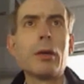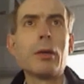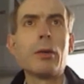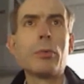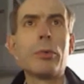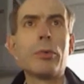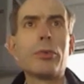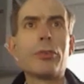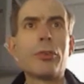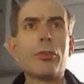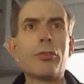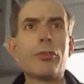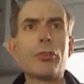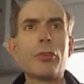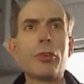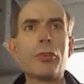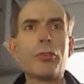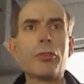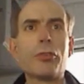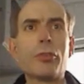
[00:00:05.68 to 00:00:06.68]
which is
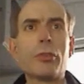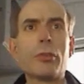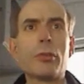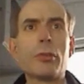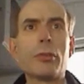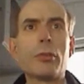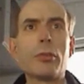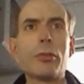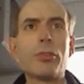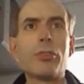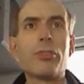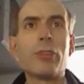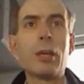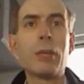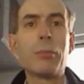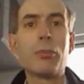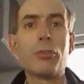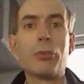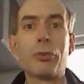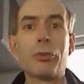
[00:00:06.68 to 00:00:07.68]
just the same
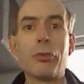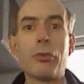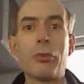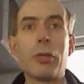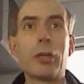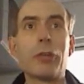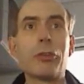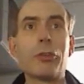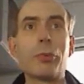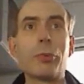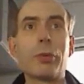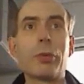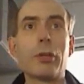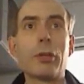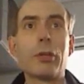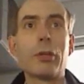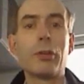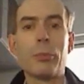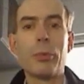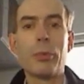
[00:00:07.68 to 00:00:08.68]
sort of thing as we
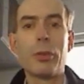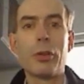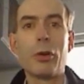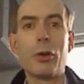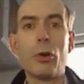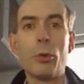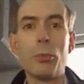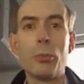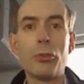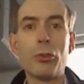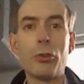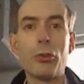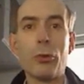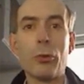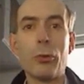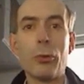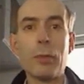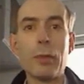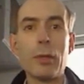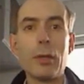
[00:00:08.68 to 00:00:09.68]
did with Ohm's
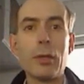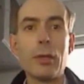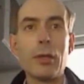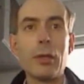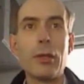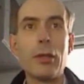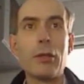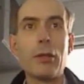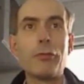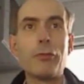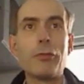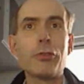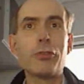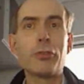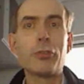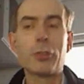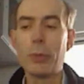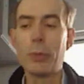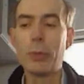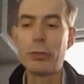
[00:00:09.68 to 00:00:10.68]
law in the
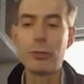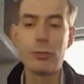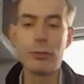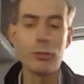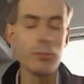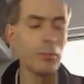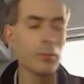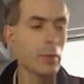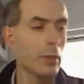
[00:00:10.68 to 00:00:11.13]
first quiz,